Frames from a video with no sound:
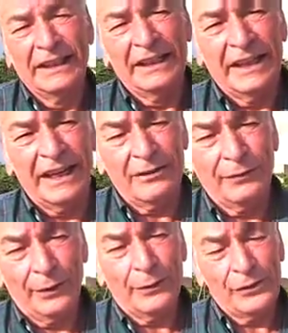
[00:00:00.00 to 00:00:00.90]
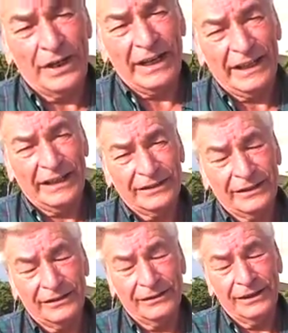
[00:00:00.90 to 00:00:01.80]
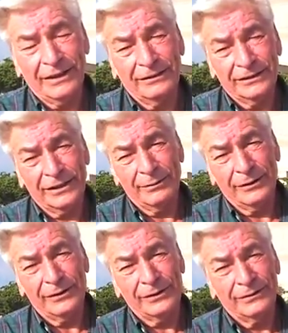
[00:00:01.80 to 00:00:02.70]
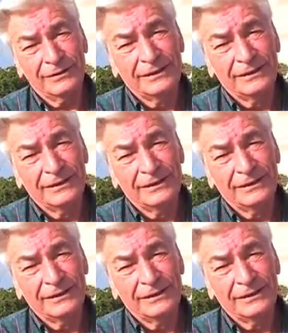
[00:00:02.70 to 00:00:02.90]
And I had a floor jack out there, so they called it a commercial.